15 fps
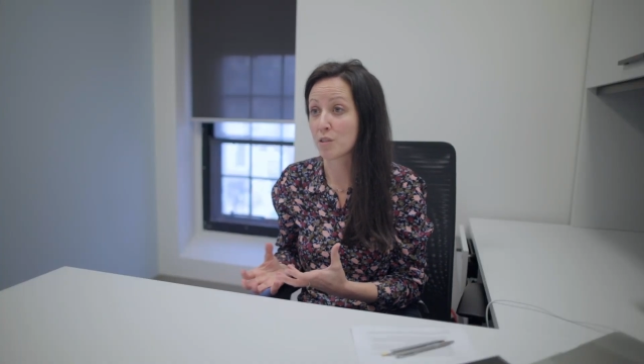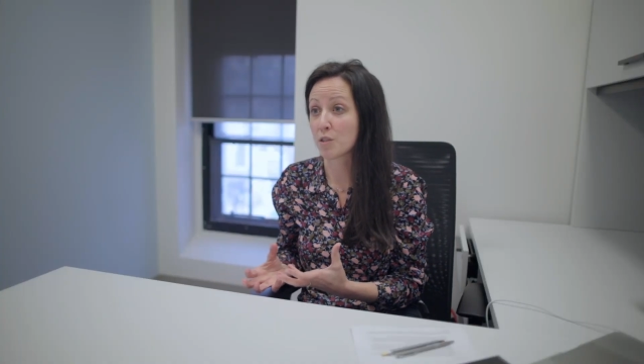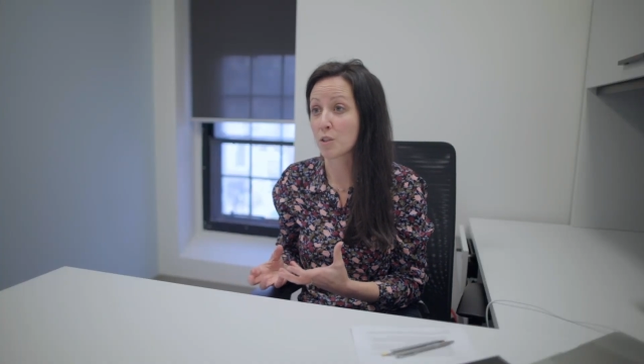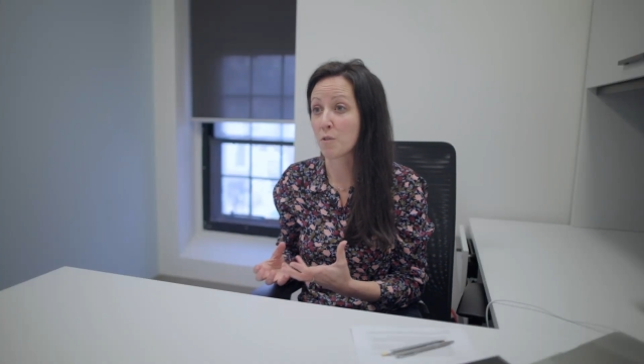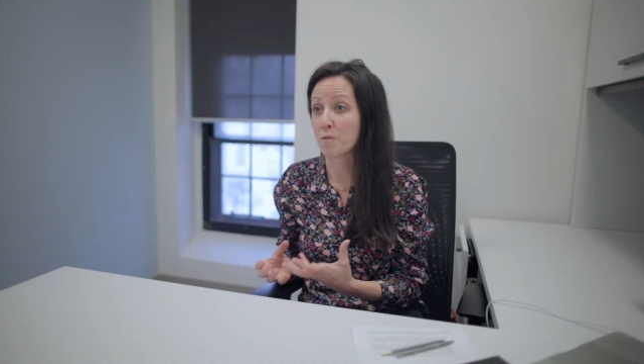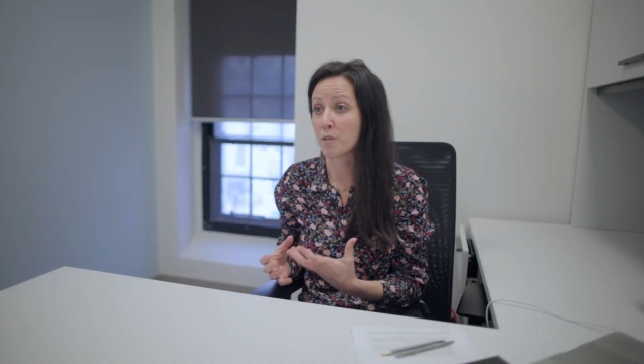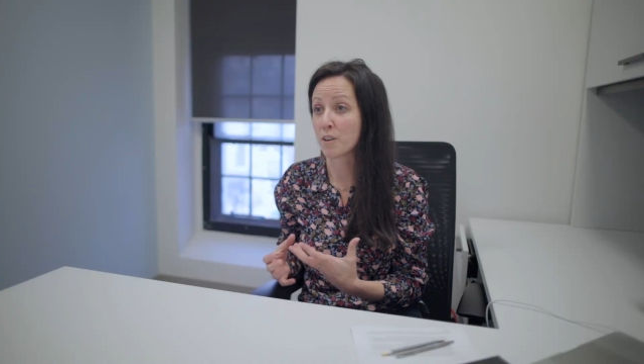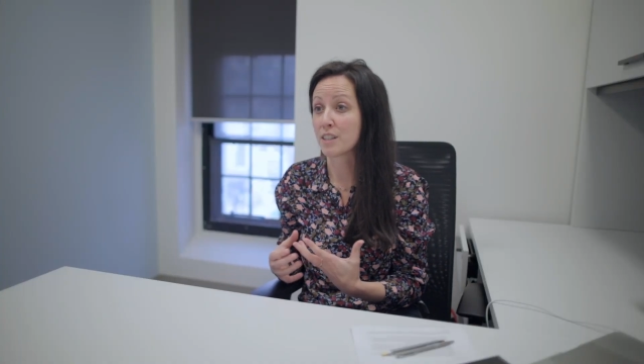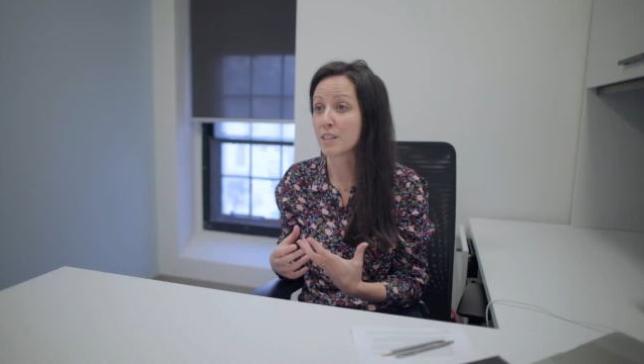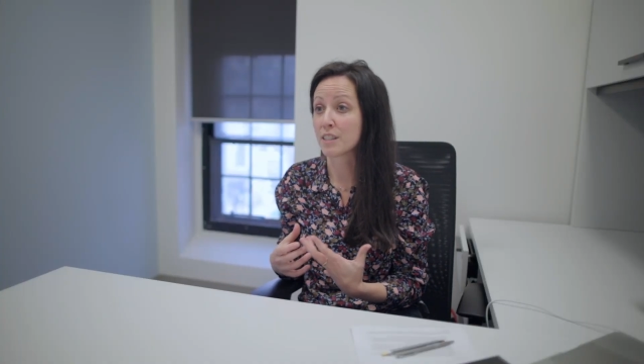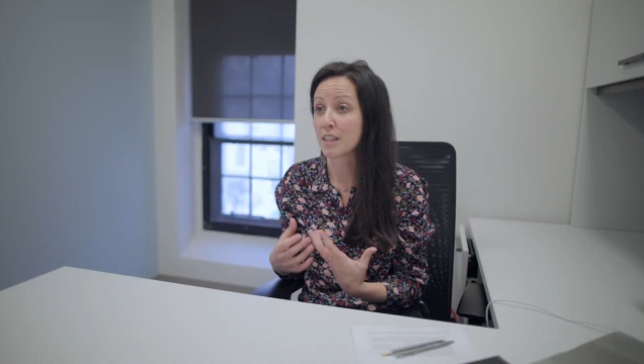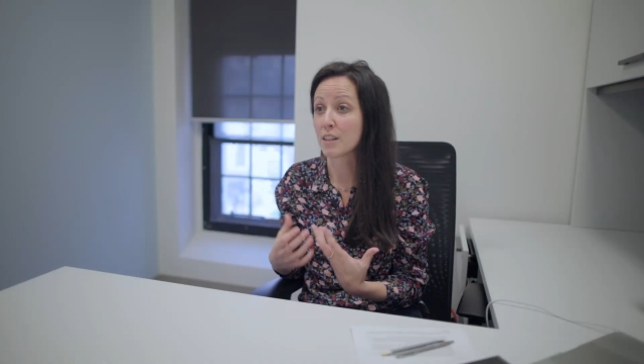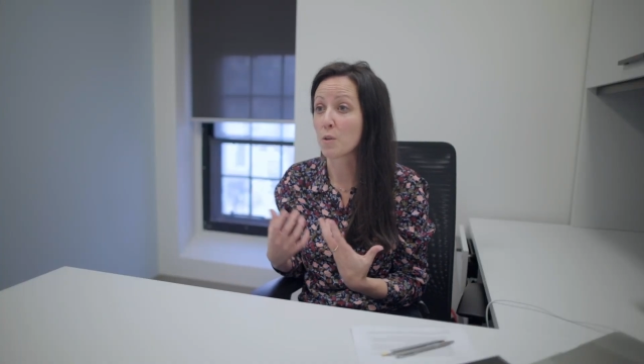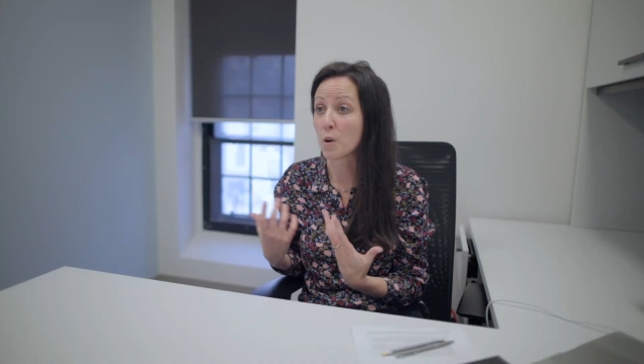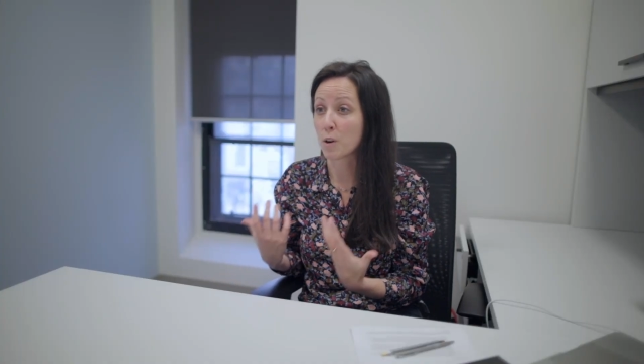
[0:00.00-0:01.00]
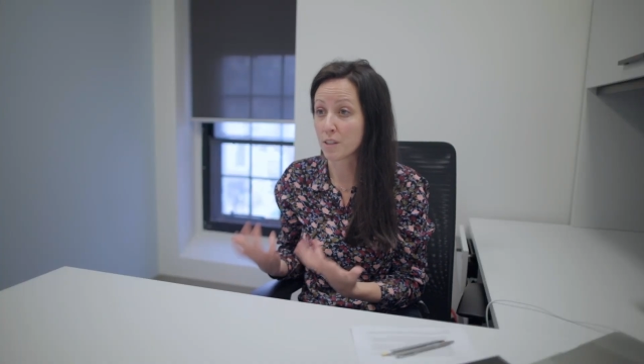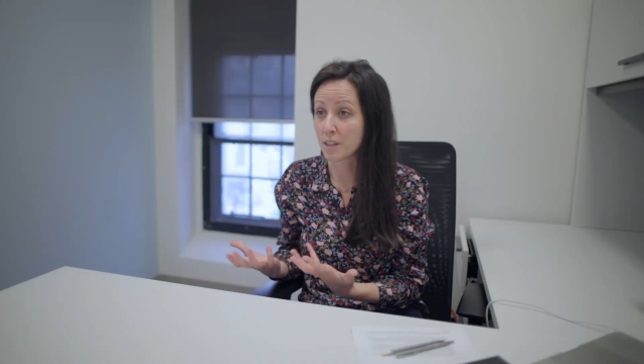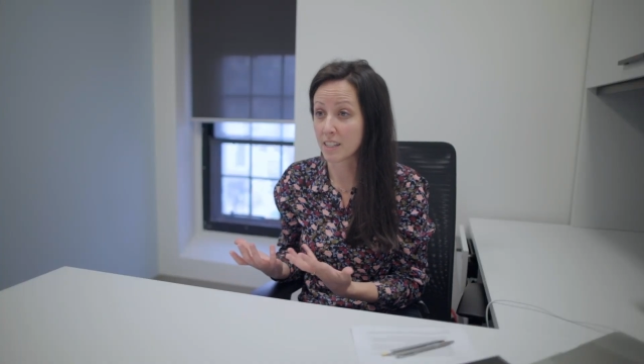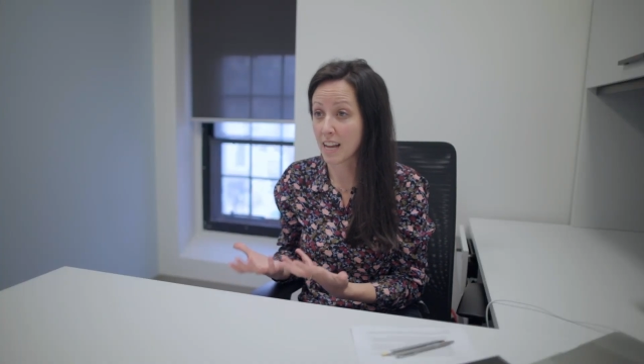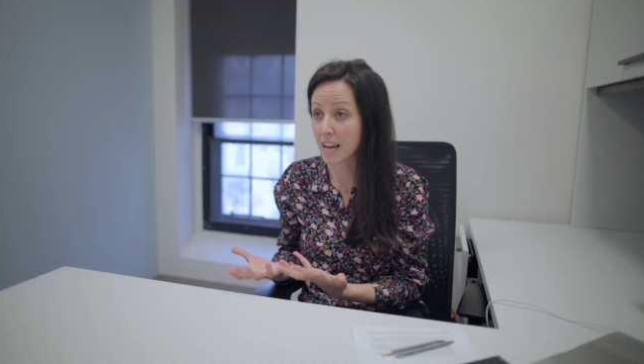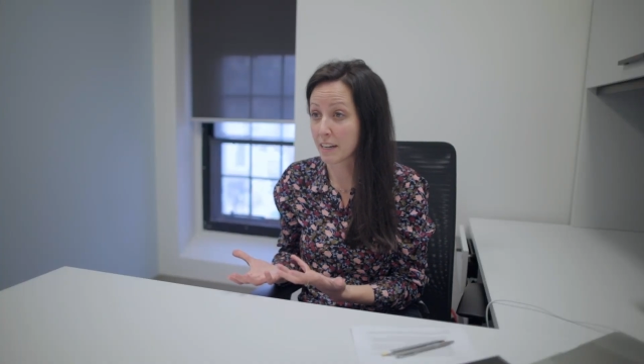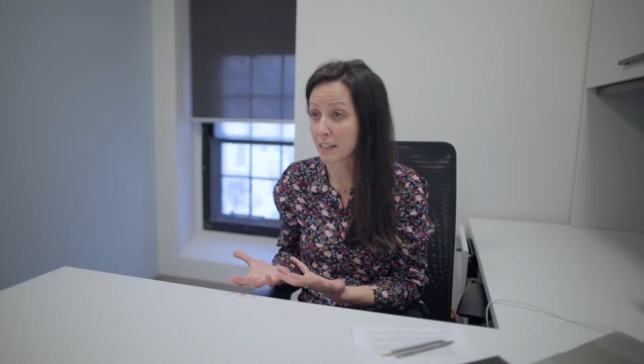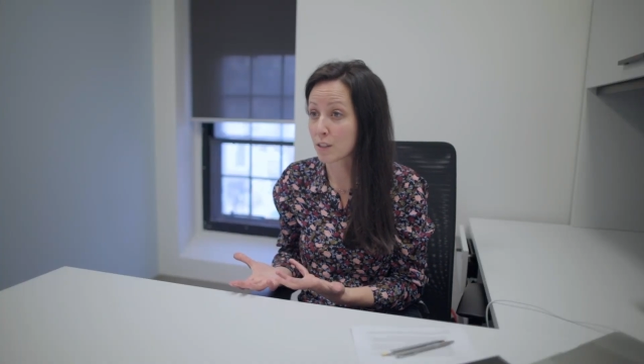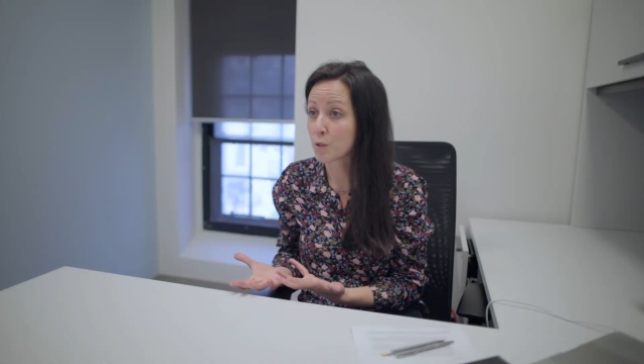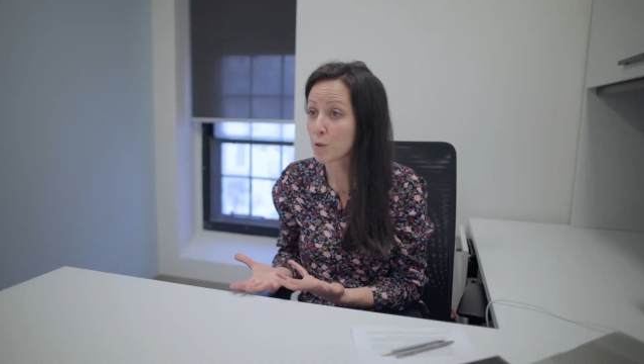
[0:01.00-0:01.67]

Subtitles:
So for instance, orthodontic